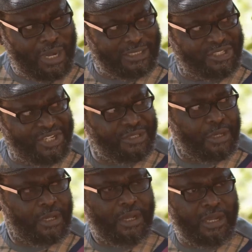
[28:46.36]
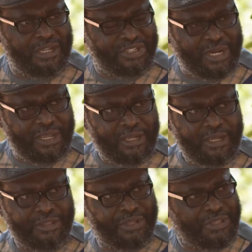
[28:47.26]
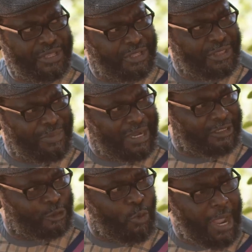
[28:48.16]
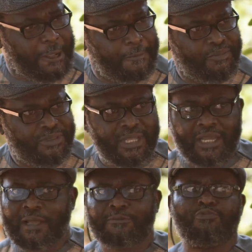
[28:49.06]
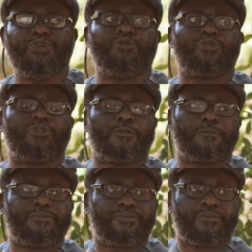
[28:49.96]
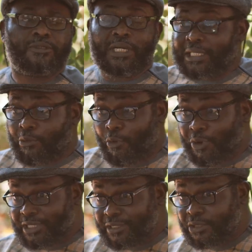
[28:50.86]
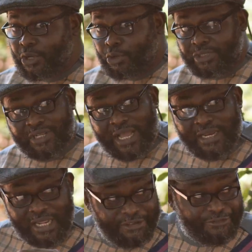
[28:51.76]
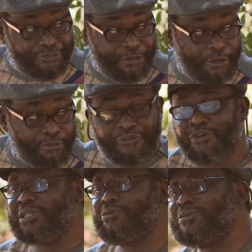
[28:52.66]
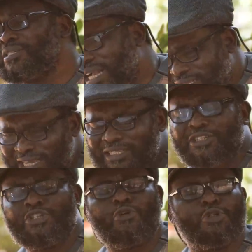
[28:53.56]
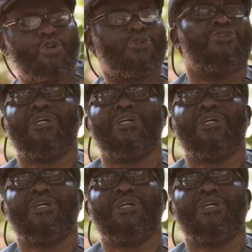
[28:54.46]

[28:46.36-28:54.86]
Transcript: who had seen uh, Ijele in, in, in the market square, they kept mute. And they were waiting until I leave before they will start their discussion